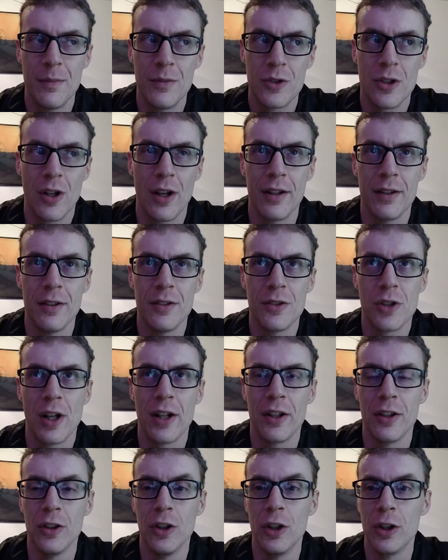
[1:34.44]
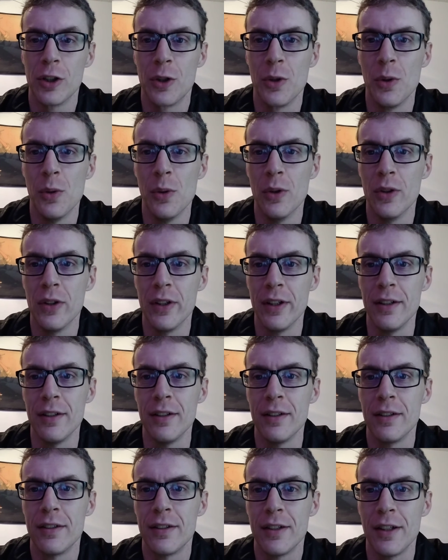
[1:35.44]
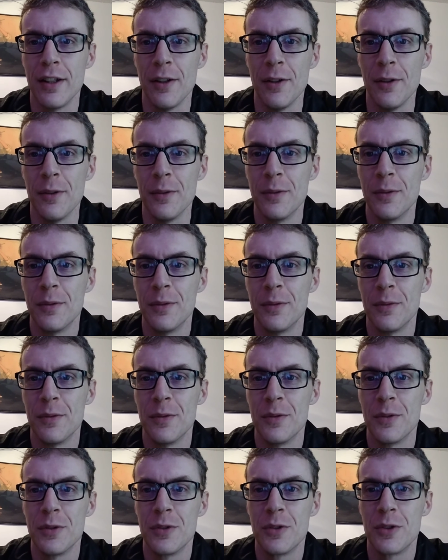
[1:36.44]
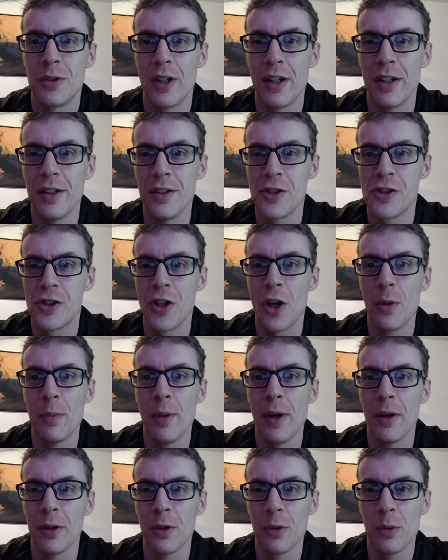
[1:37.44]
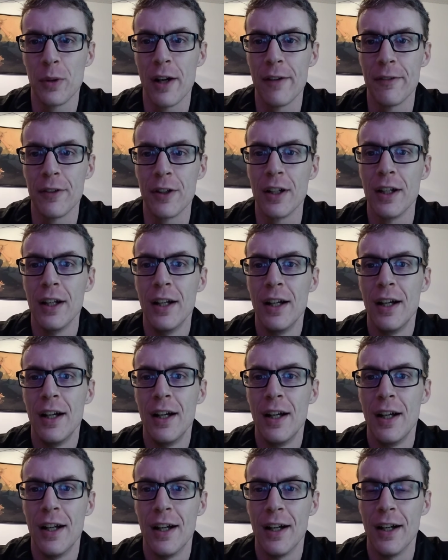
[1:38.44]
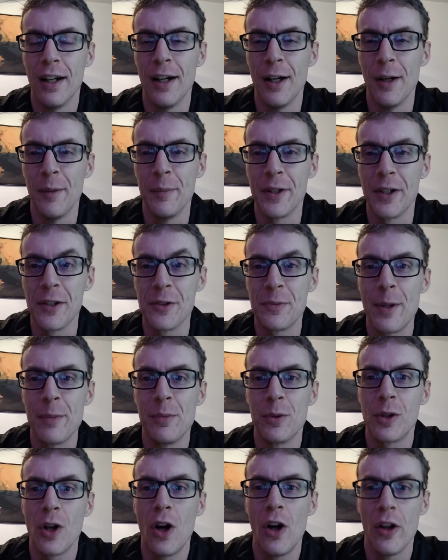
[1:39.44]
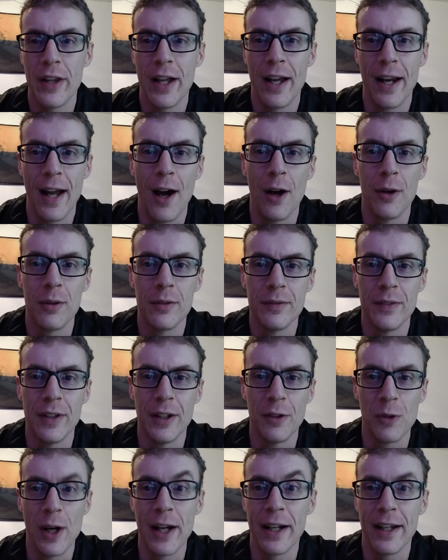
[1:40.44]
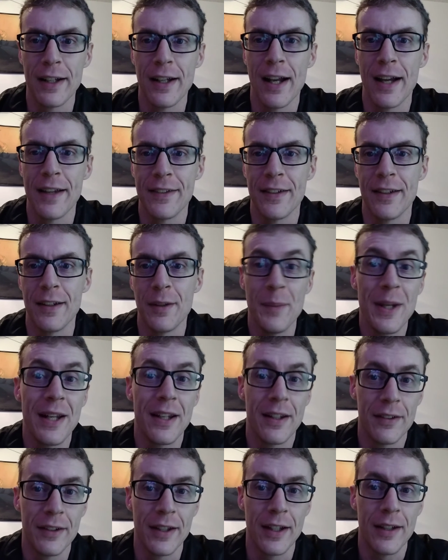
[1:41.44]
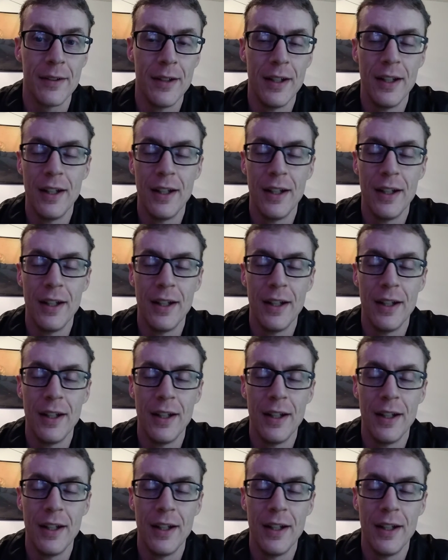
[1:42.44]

trying to look cool and trying to showboat or whatever, because people call that out and recognize it immediately.